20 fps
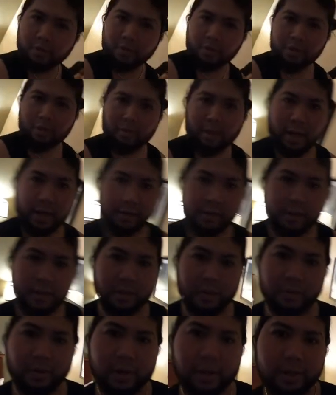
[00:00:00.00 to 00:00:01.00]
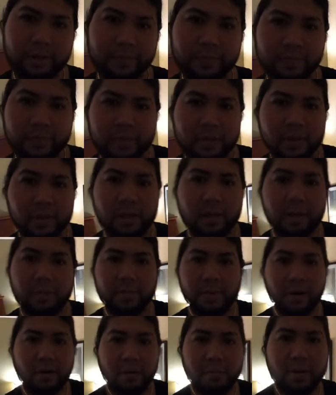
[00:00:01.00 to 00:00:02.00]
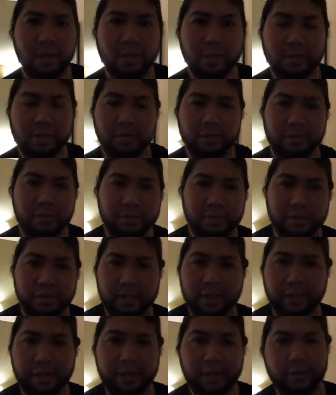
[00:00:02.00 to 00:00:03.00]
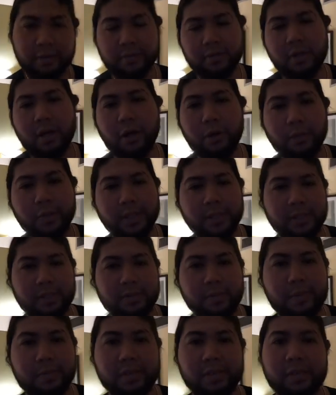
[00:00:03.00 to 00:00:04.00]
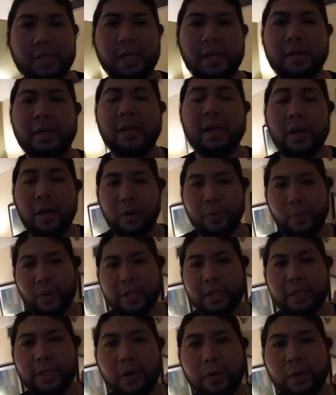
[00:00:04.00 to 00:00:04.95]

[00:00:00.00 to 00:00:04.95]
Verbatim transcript: Where you at? There you are. Power Belly Crew. Shout out, always represent, run your